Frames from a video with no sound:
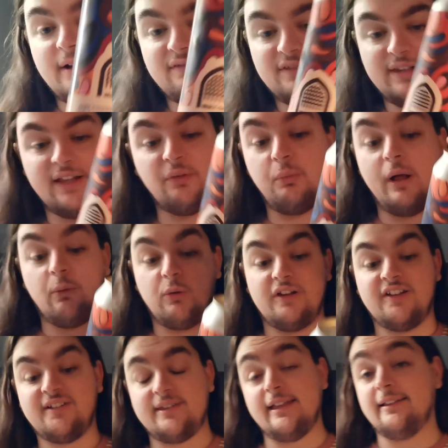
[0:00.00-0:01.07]
I'm having this while we're
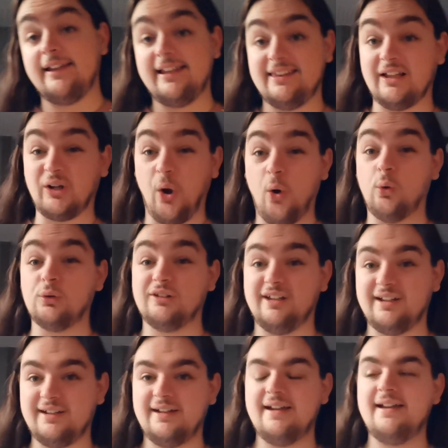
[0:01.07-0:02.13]
still in the
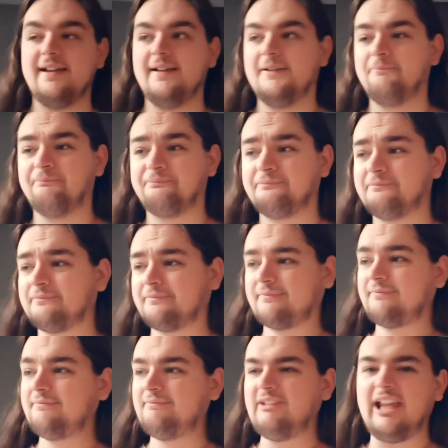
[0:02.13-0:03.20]
colder,
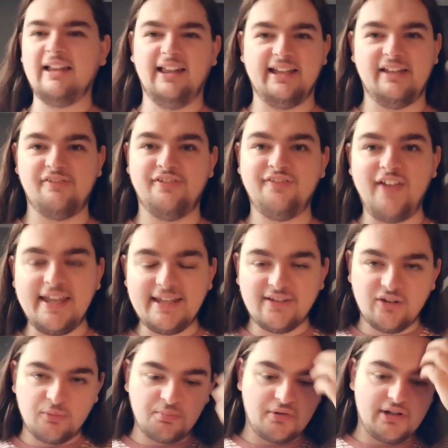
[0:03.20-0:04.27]
like a fake
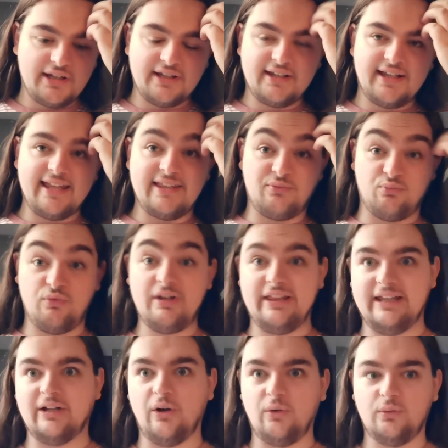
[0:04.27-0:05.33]
spring. It's
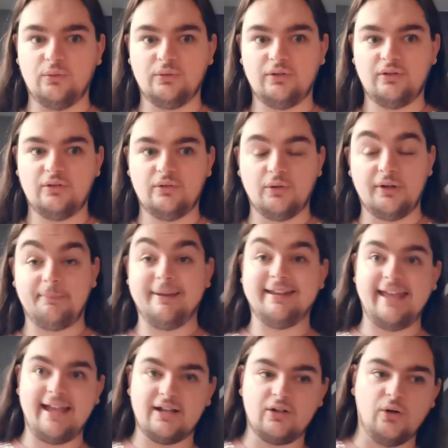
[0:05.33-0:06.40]
really cold, or it's been
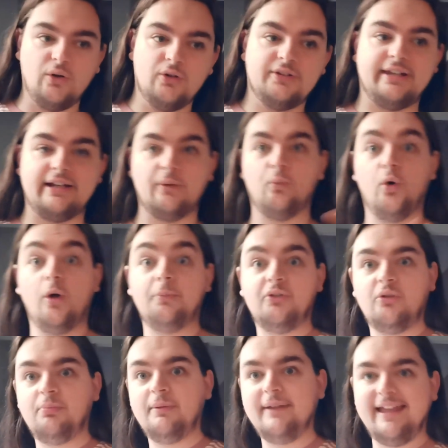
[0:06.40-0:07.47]
getting cold, and then it warms
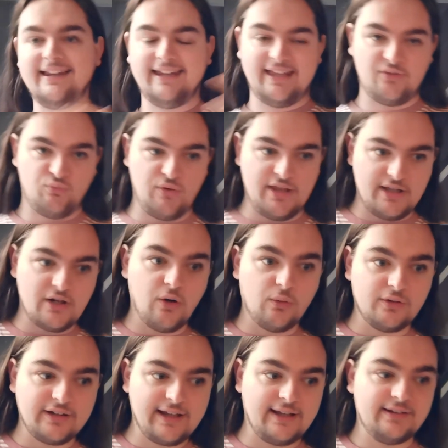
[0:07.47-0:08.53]
up a bit, and it gets really
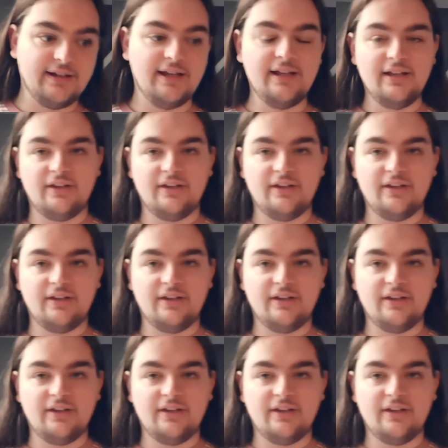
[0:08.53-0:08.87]
cold again.